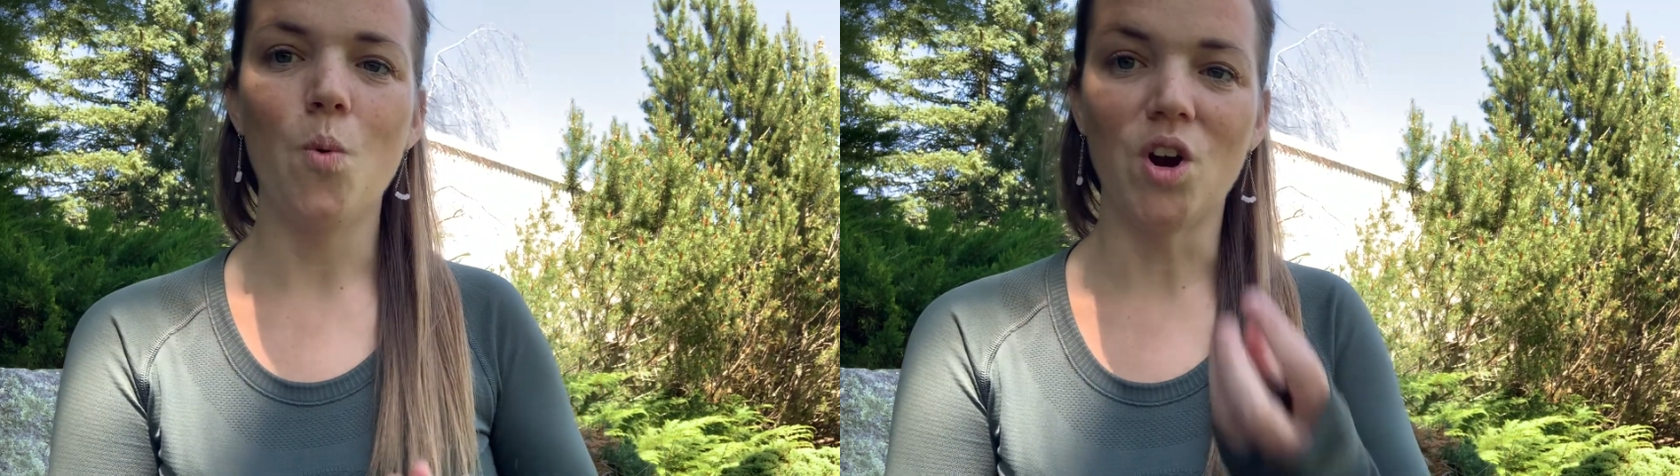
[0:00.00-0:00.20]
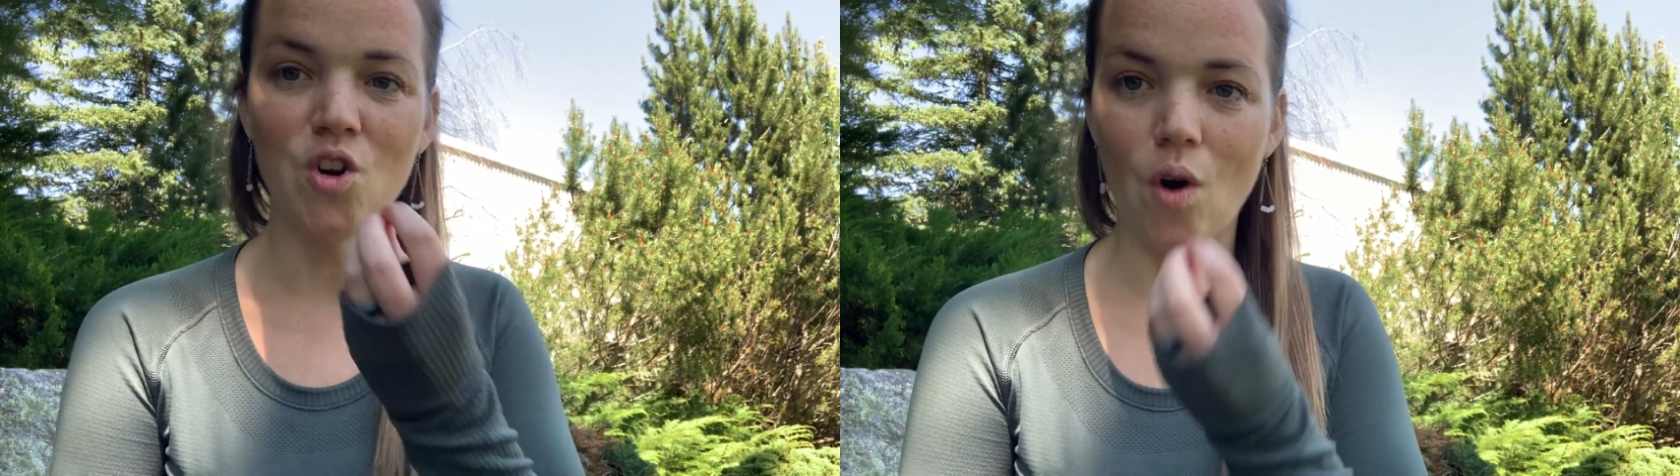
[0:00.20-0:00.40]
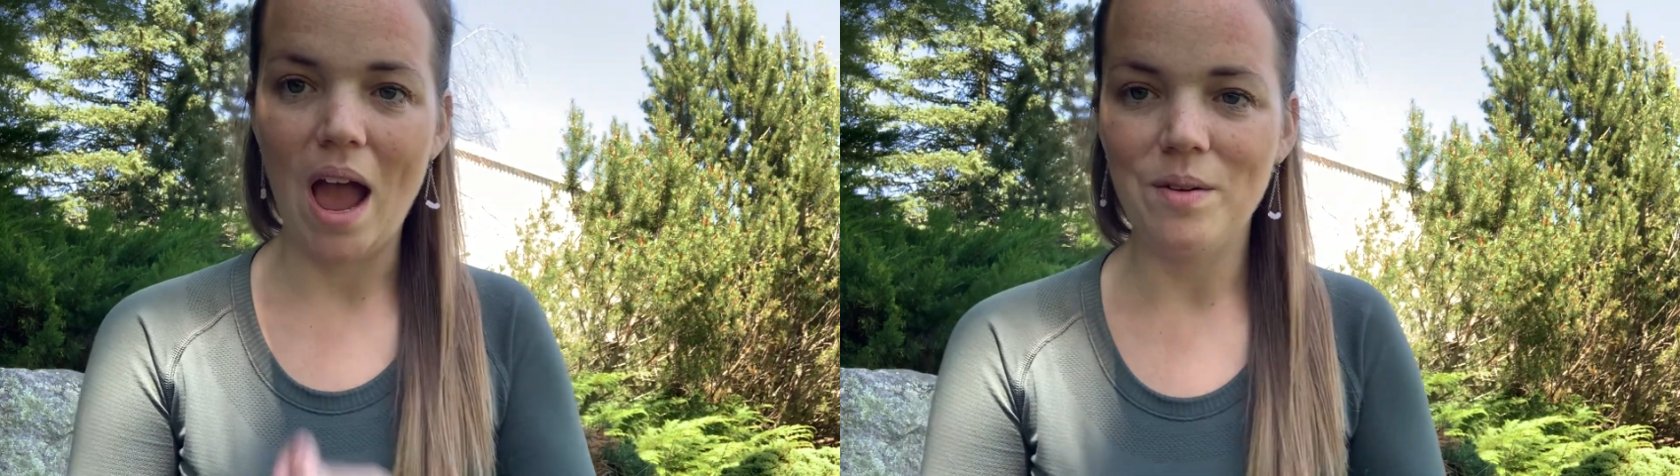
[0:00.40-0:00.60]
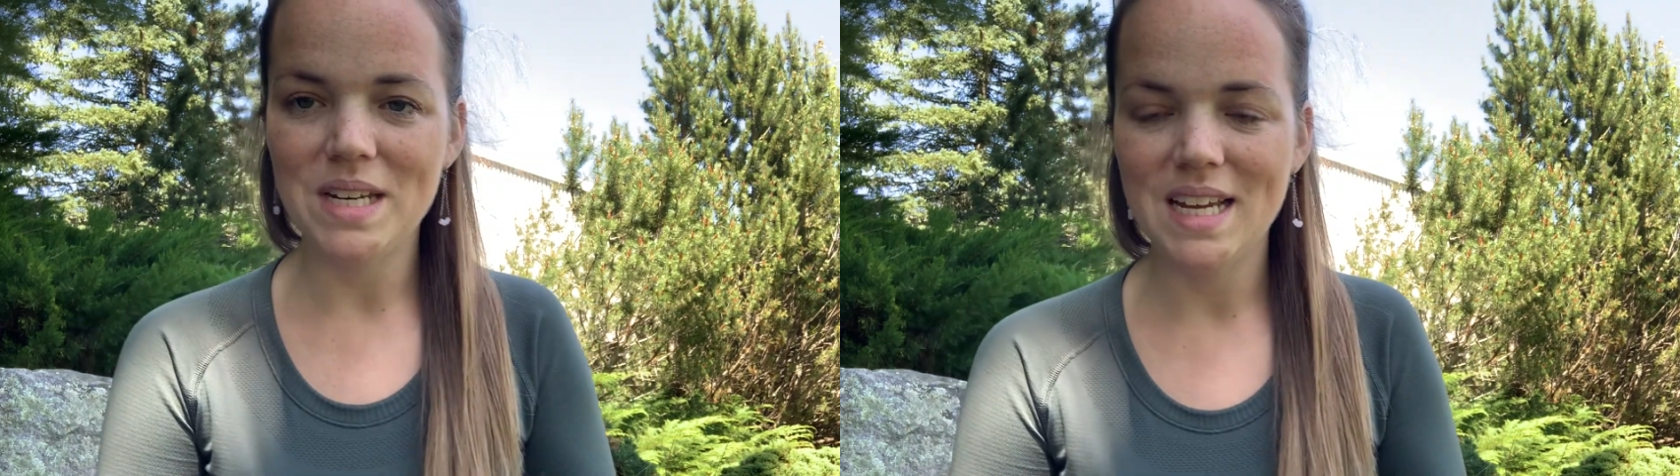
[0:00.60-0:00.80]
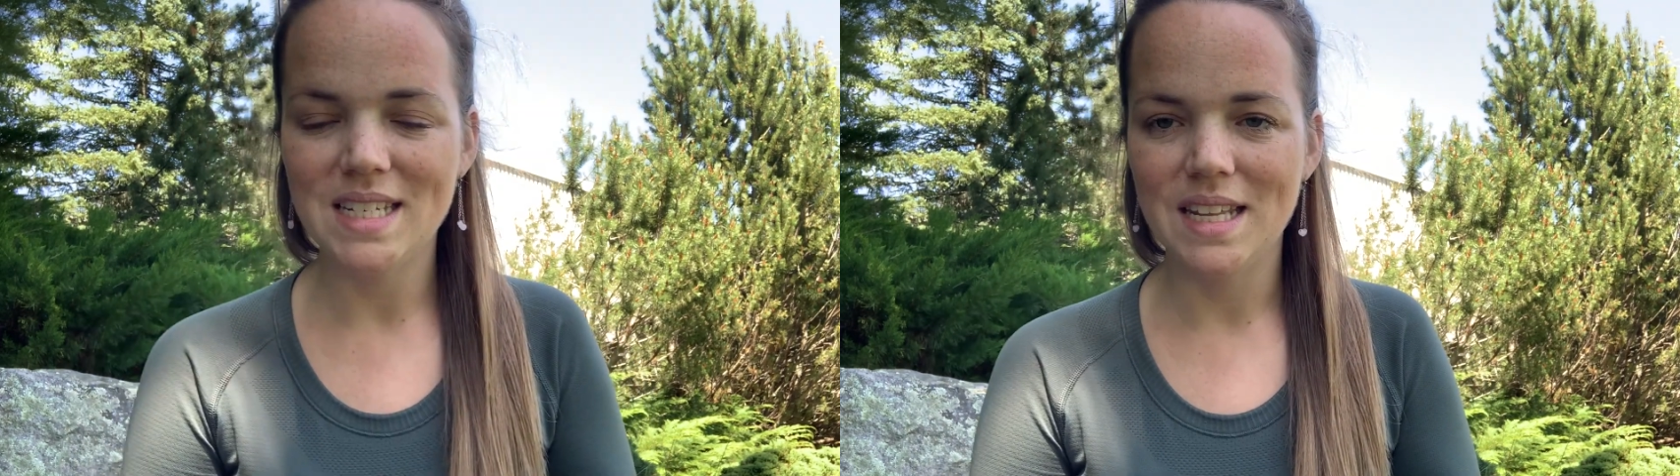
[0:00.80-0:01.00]
we're
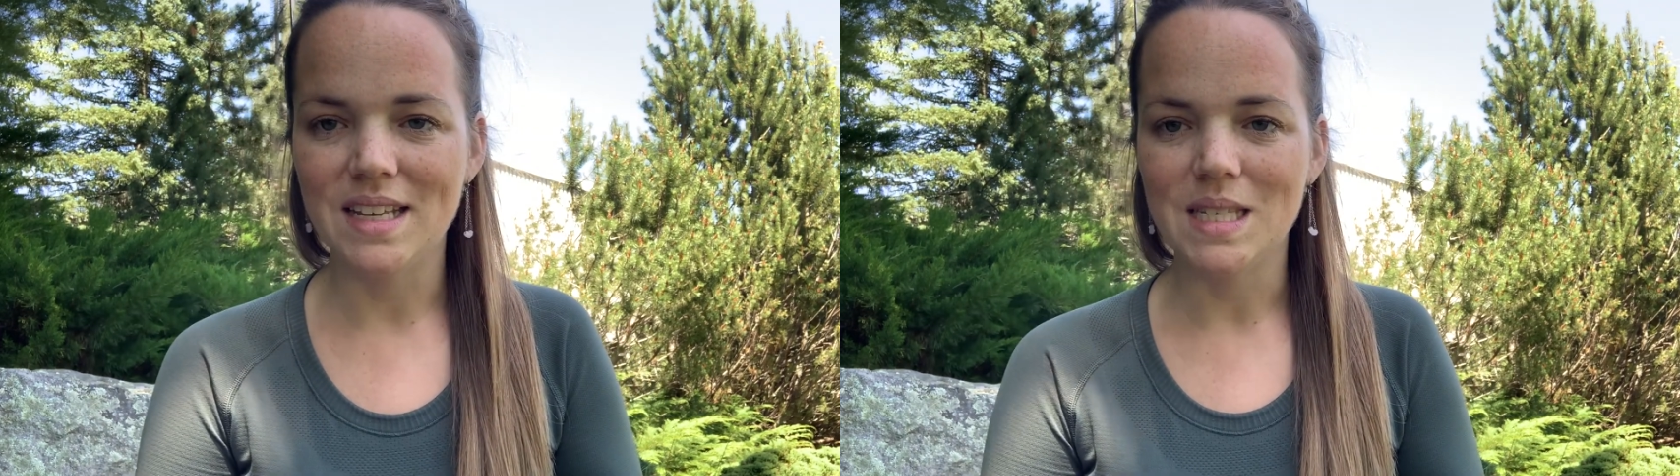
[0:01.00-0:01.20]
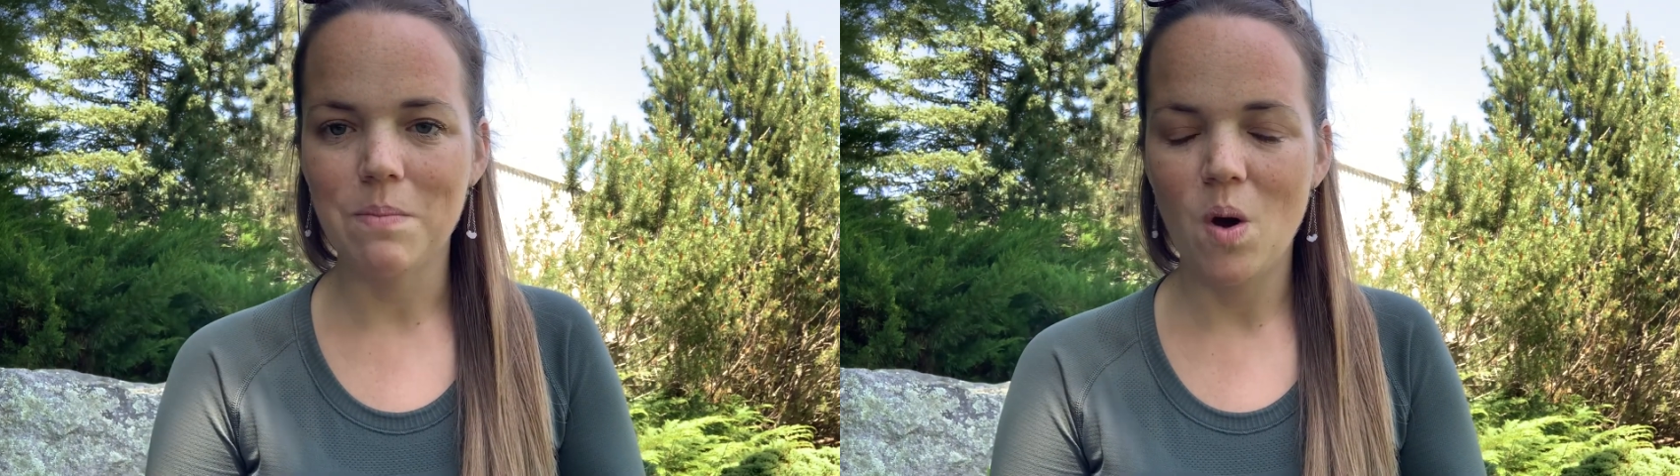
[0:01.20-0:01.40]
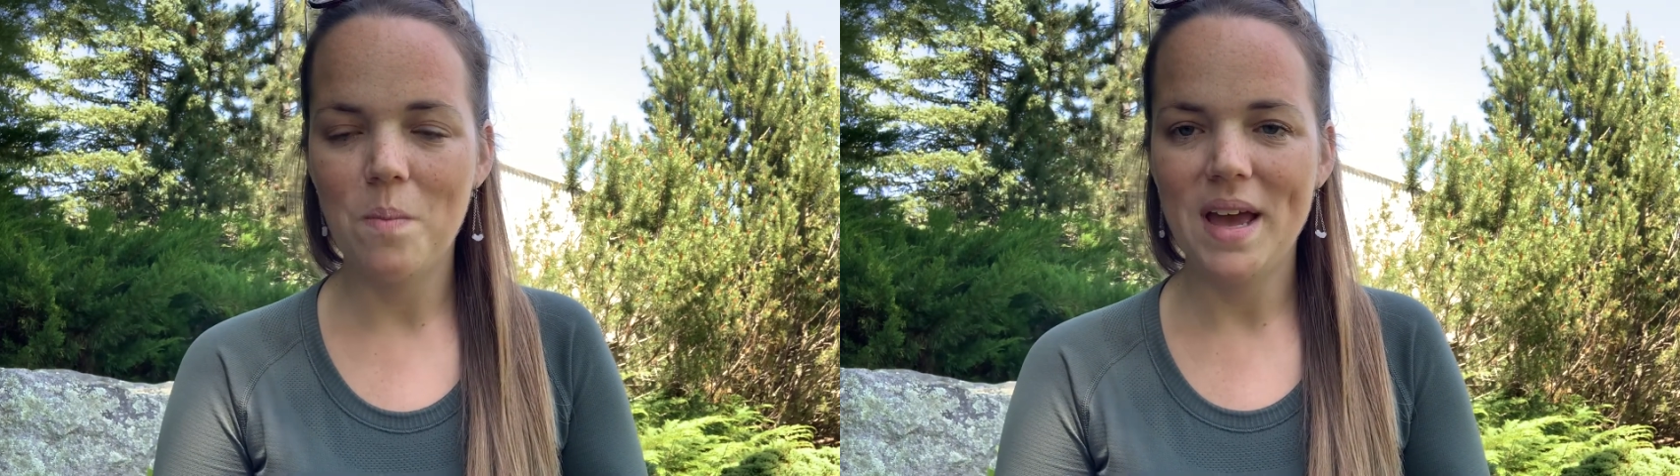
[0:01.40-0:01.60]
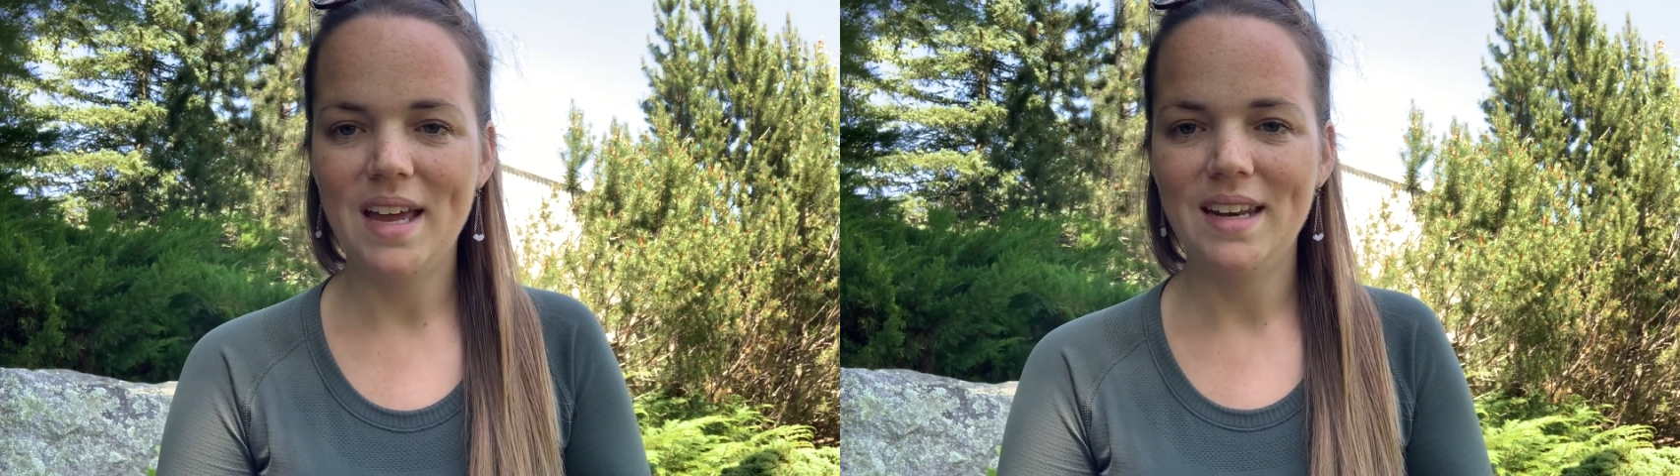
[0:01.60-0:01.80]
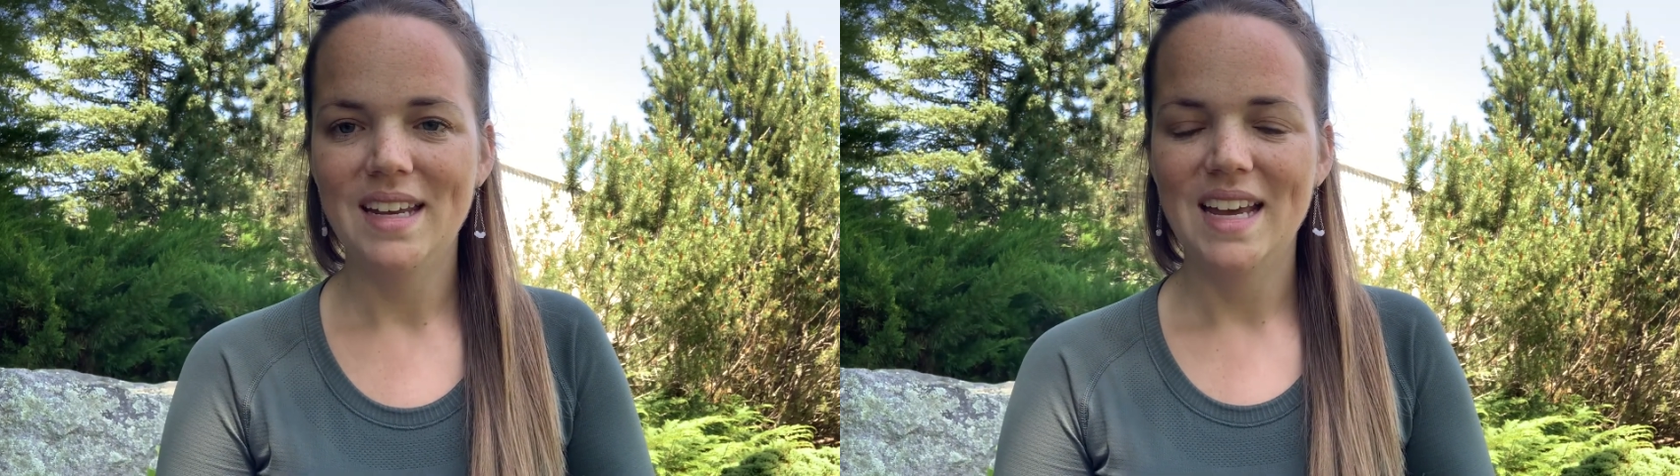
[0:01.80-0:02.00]
grounding into this moment,